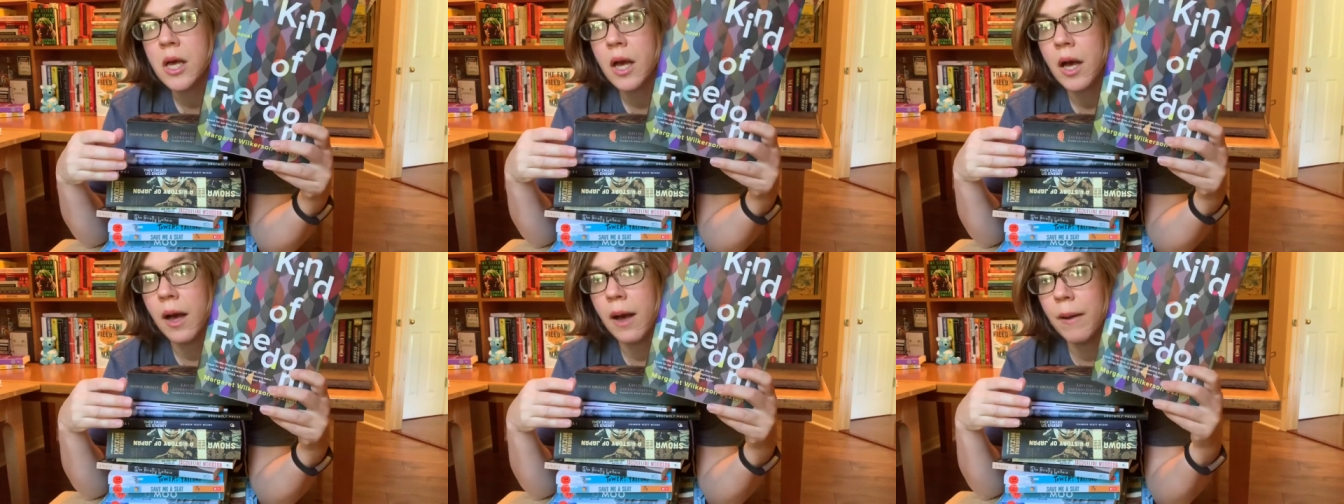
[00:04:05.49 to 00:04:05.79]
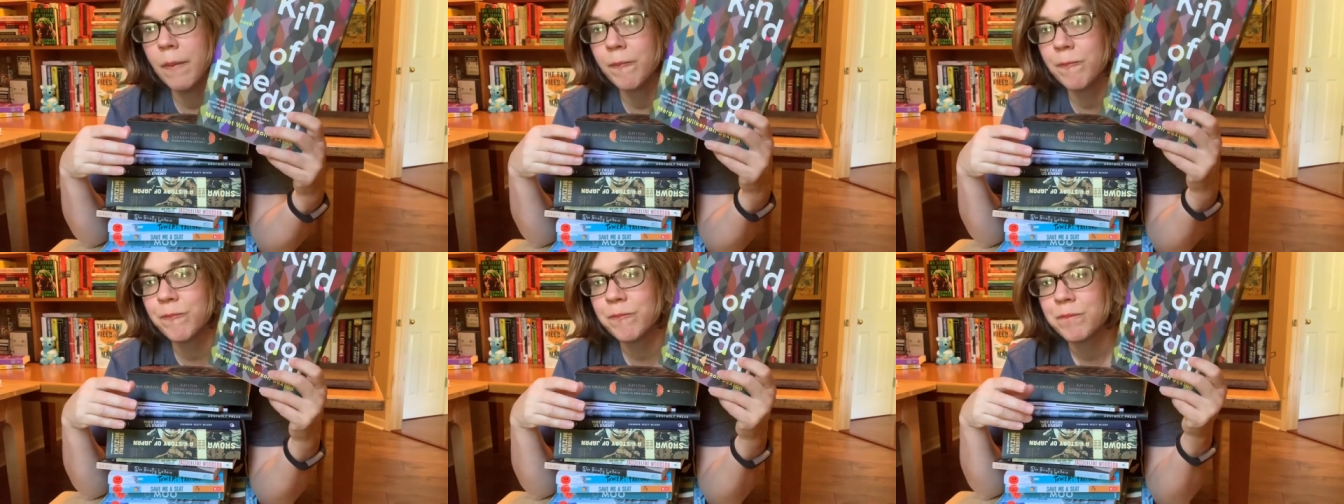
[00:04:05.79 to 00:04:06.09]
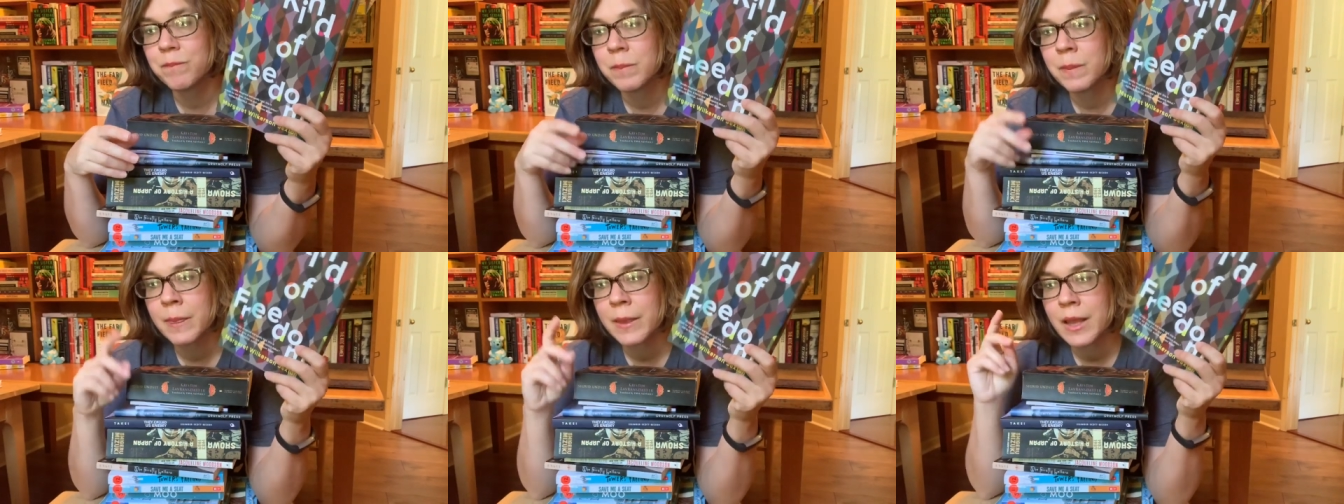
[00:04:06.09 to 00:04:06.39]
Um,
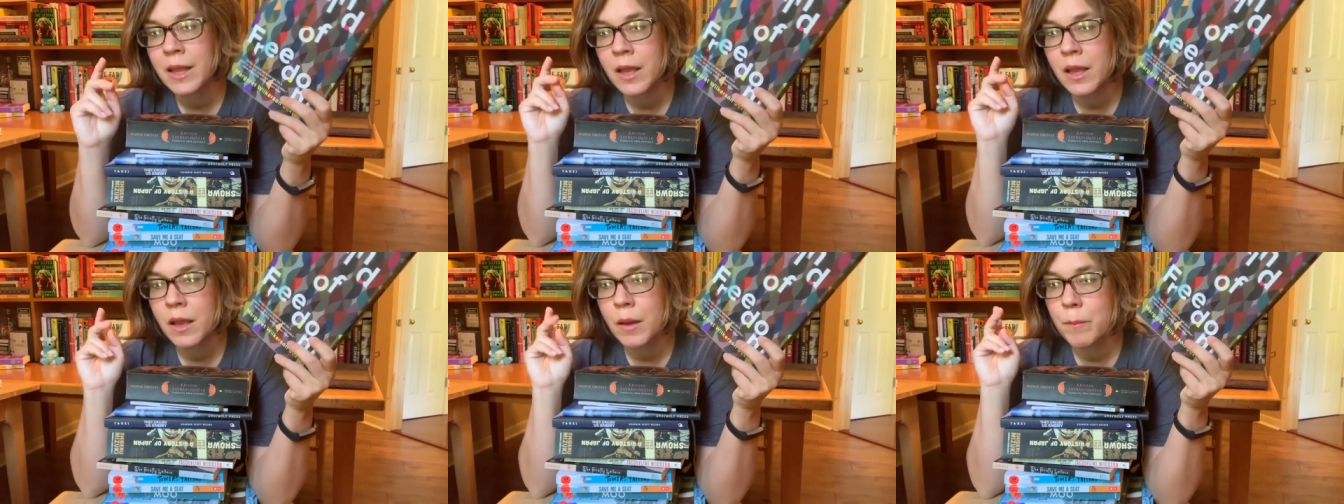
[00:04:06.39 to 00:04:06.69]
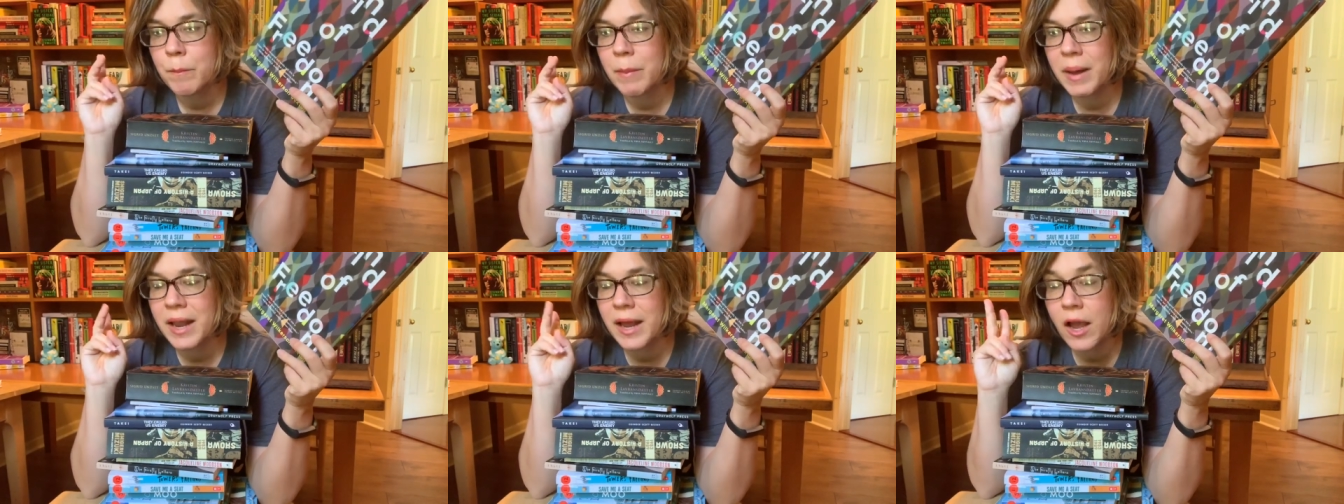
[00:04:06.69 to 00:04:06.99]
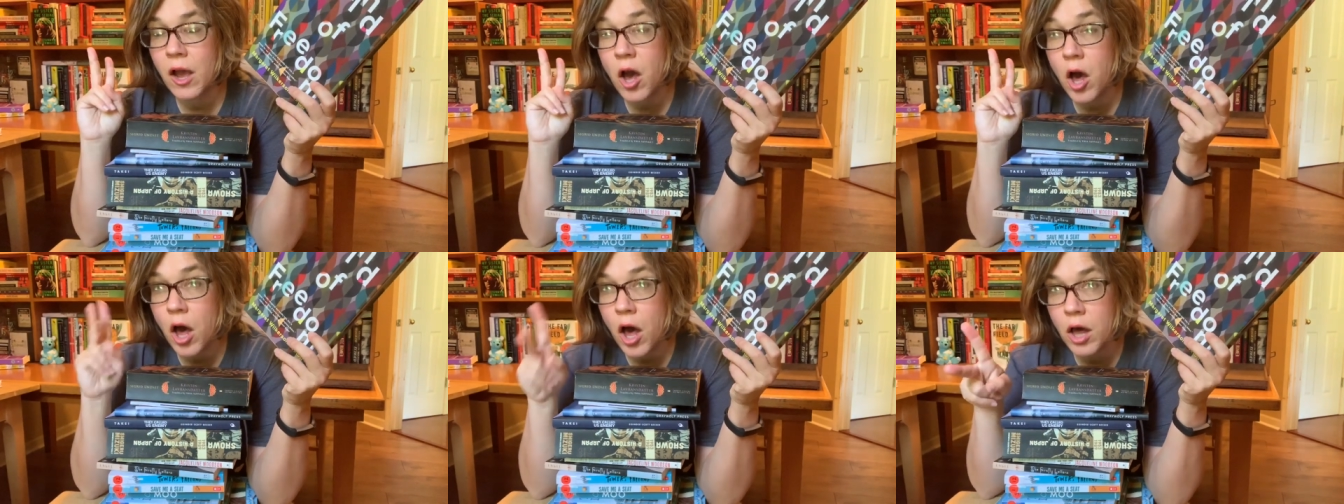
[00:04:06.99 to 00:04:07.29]
but
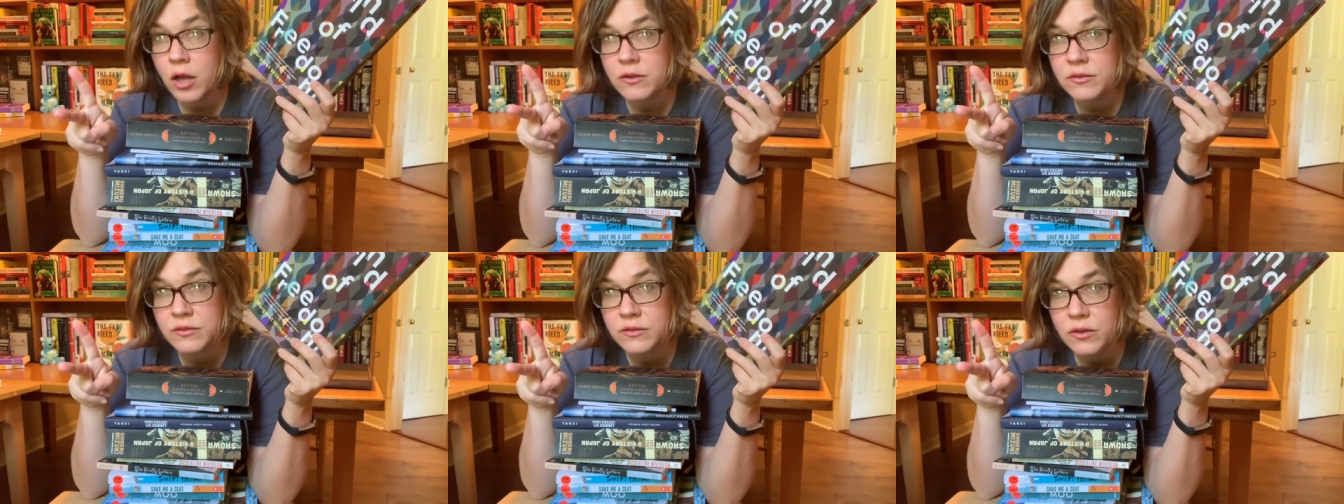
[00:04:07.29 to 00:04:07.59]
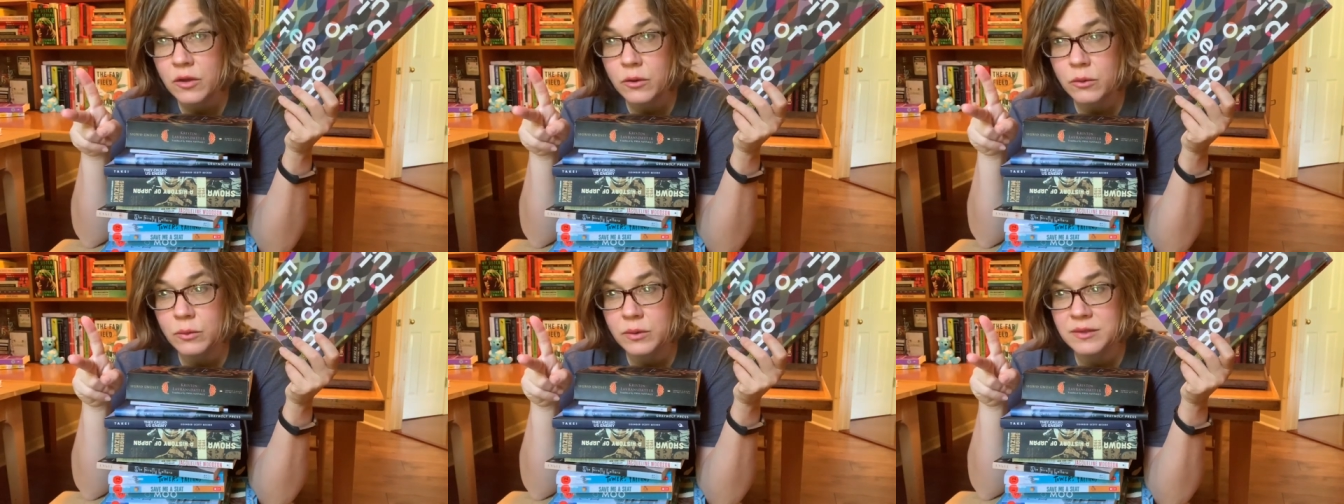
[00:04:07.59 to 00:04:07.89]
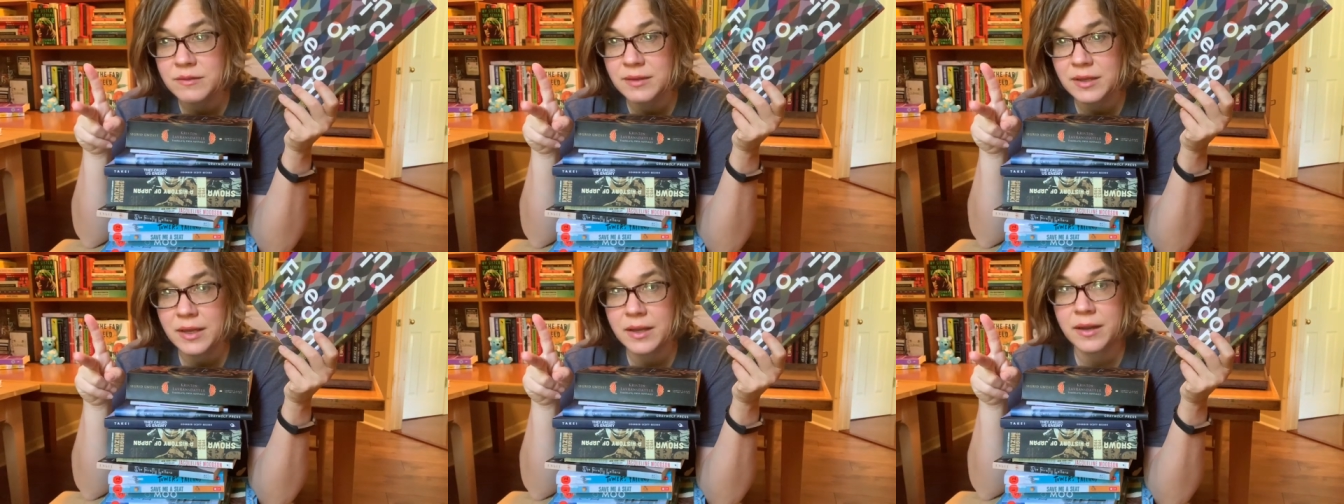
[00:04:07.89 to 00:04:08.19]
I also
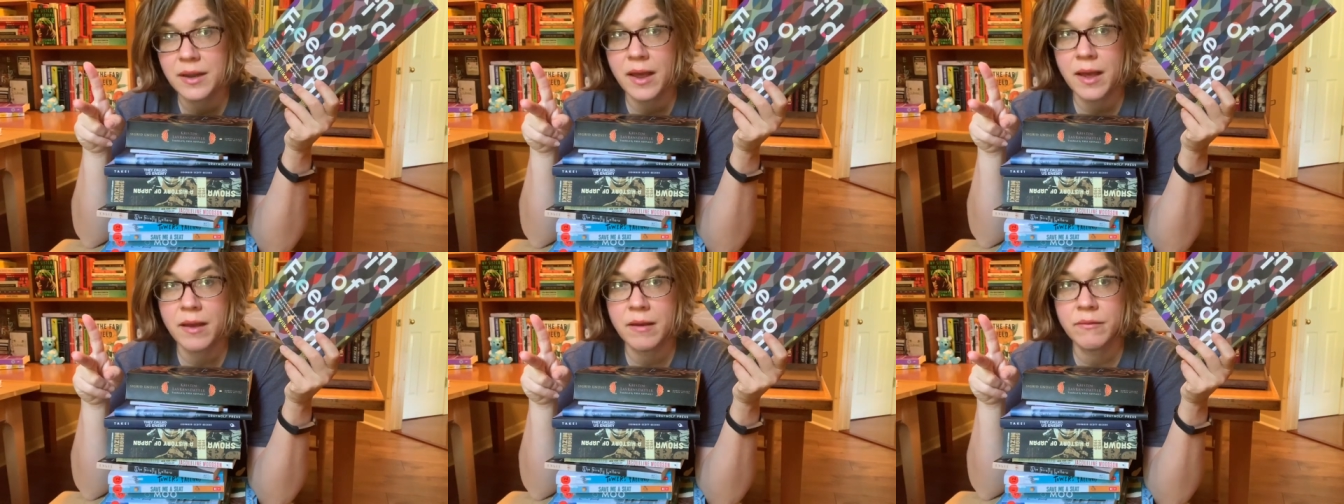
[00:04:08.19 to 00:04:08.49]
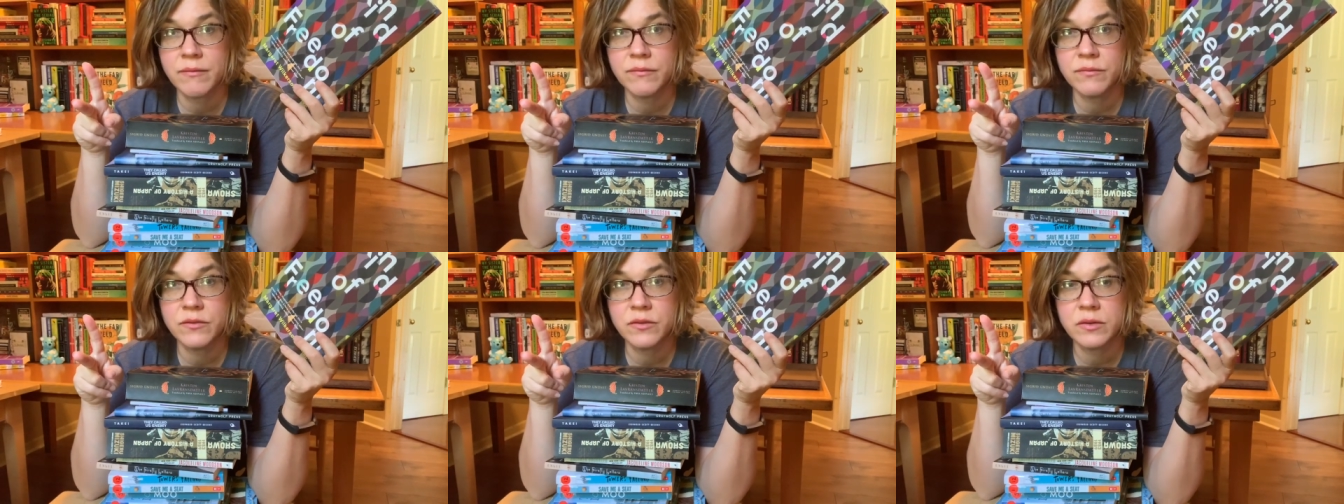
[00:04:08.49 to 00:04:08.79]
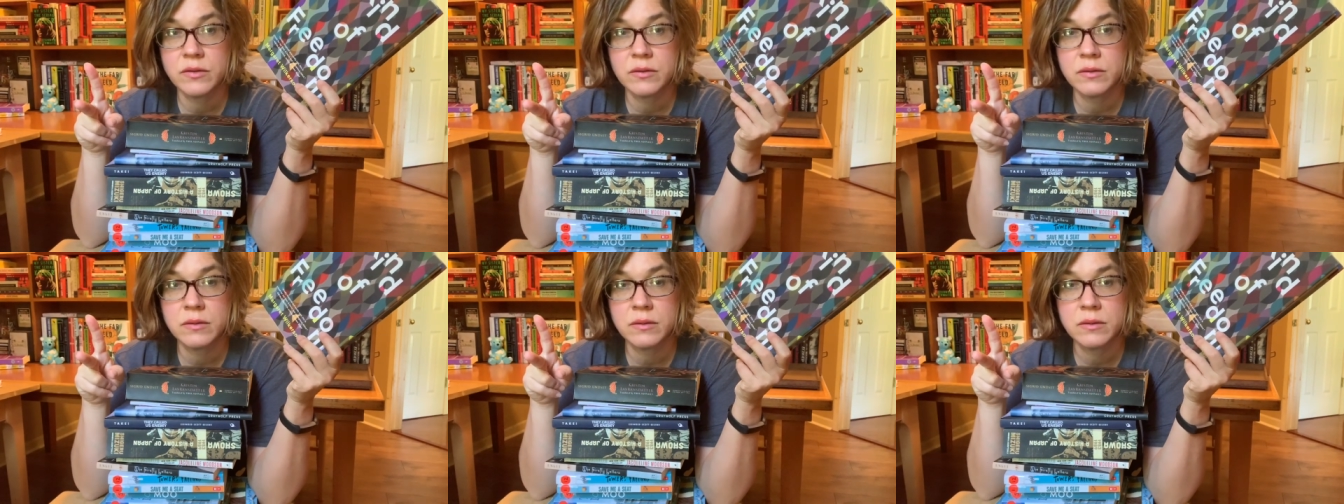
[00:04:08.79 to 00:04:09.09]

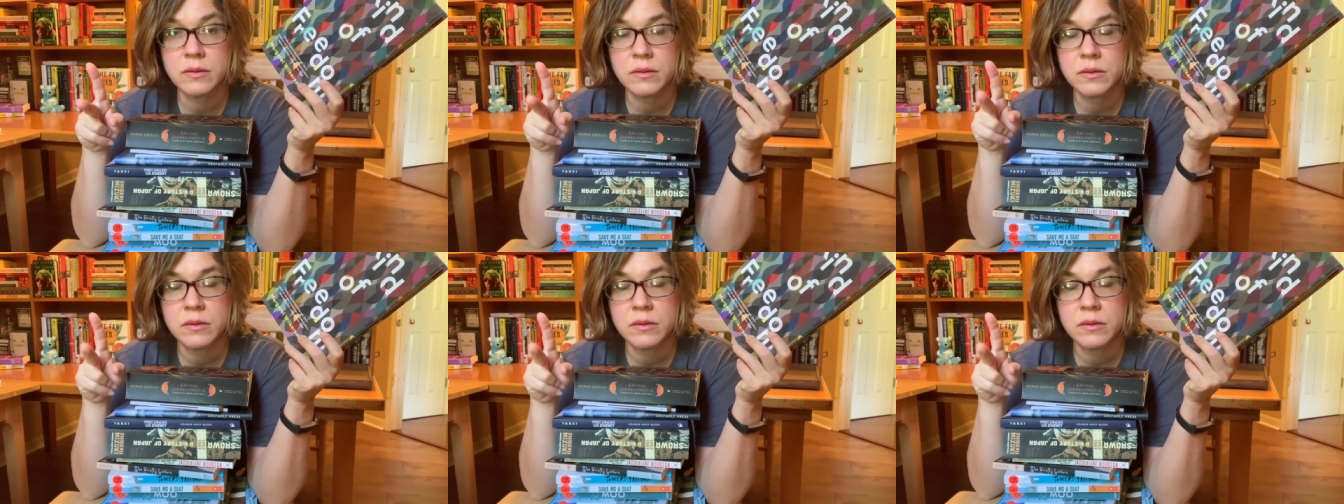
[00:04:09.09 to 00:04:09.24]
DNF'd